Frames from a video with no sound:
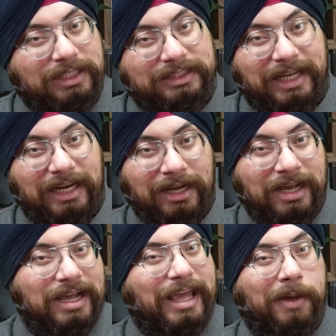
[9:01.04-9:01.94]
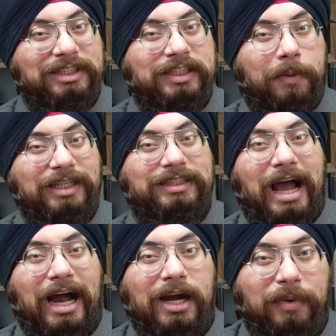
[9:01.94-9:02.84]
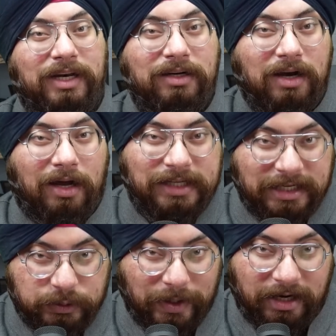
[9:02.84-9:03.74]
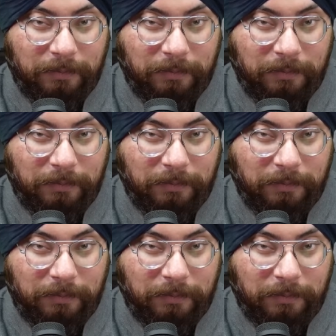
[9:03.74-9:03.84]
skilling, MSMEs, and middle class as well.